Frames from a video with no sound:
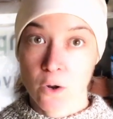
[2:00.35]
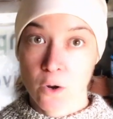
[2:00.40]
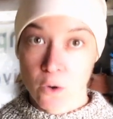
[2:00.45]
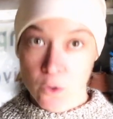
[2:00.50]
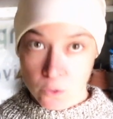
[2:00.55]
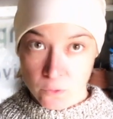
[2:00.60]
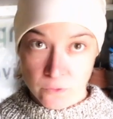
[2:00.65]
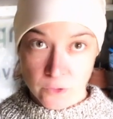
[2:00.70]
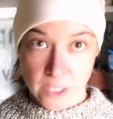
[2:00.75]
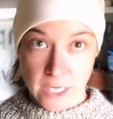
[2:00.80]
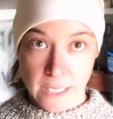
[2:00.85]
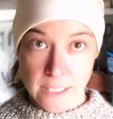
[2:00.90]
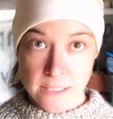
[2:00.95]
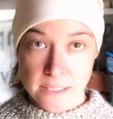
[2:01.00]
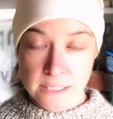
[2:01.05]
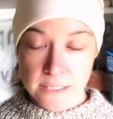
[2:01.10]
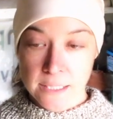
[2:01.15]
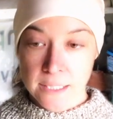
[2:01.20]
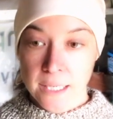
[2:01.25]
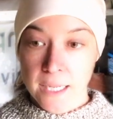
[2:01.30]

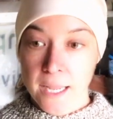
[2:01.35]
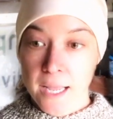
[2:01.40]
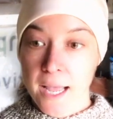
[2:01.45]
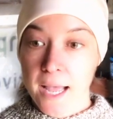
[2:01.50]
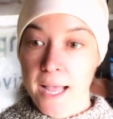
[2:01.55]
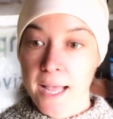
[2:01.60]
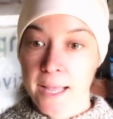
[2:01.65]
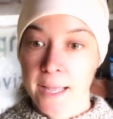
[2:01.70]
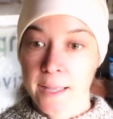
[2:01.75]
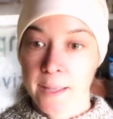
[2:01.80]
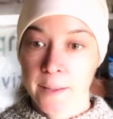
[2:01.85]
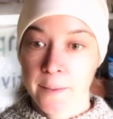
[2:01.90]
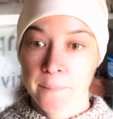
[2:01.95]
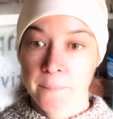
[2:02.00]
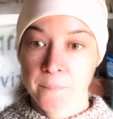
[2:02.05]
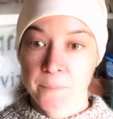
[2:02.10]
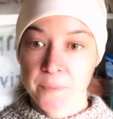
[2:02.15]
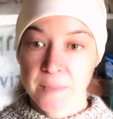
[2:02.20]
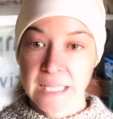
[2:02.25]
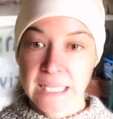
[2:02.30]
overnight.
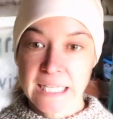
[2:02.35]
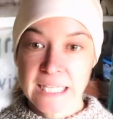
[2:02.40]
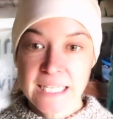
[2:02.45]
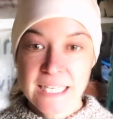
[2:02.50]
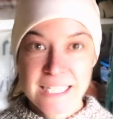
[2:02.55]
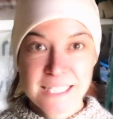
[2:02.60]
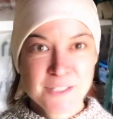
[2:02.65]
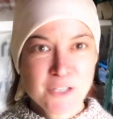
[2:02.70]
It is